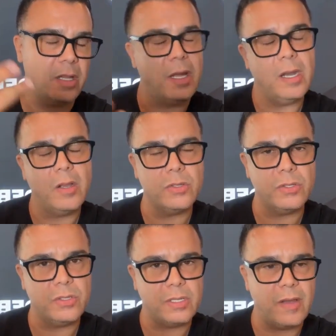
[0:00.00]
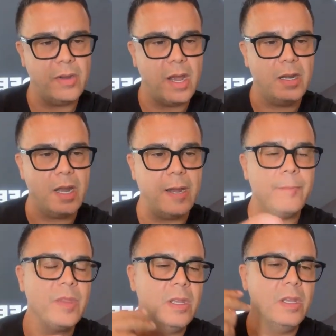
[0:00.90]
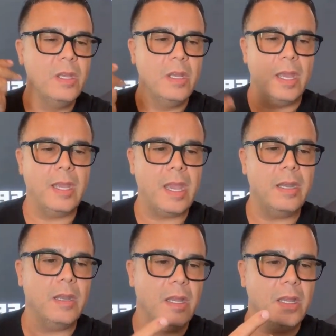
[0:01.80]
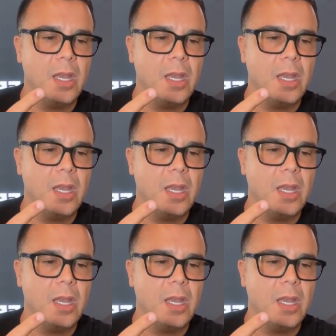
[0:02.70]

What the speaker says: and then it goes to $7.99. Again,